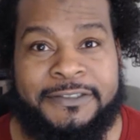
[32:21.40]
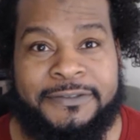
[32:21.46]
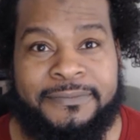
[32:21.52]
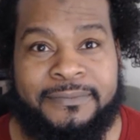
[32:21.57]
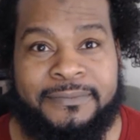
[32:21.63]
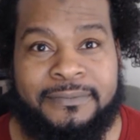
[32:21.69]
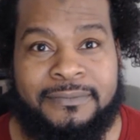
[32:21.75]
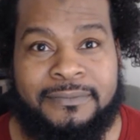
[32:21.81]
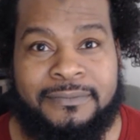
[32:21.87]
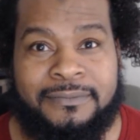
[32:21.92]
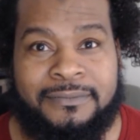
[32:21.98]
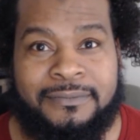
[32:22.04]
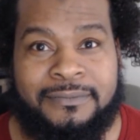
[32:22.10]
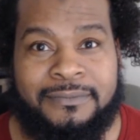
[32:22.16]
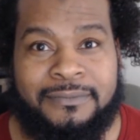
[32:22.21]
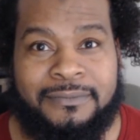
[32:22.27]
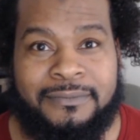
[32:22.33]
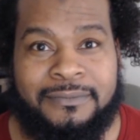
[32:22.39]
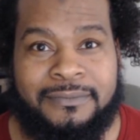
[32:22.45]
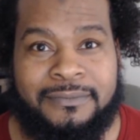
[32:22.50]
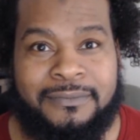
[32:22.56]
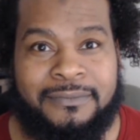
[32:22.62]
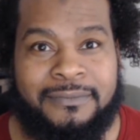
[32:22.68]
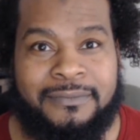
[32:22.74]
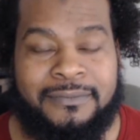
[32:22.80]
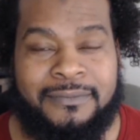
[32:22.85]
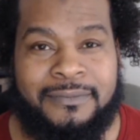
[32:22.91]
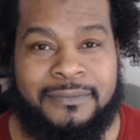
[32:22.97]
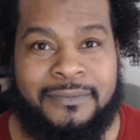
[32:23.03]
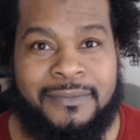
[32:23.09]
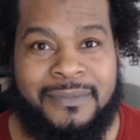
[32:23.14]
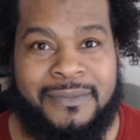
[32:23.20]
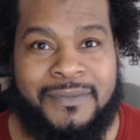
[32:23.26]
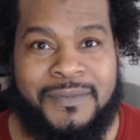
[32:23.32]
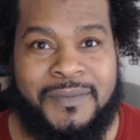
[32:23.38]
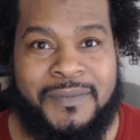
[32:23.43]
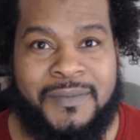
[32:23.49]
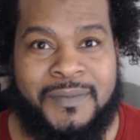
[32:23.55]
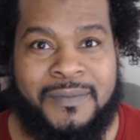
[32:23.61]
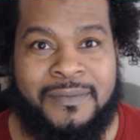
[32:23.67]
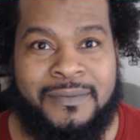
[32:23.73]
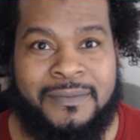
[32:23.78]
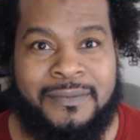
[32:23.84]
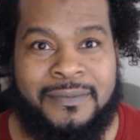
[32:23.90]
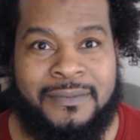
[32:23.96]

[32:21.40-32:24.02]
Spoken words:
[no speech]